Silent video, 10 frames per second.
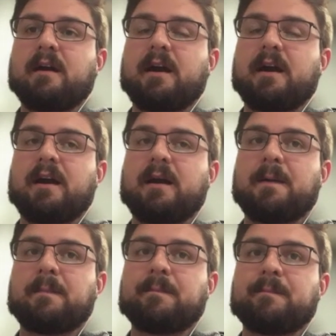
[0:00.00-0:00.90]

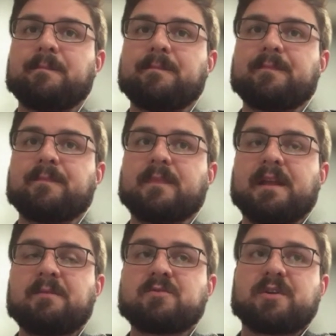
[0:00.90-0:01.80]

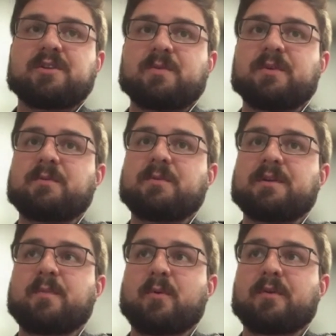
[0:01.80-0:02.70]
It's really, really
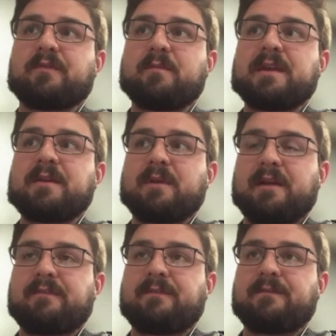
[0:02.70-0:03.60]
important for me when
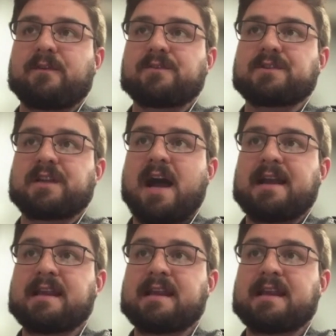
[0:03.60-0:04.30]
I first got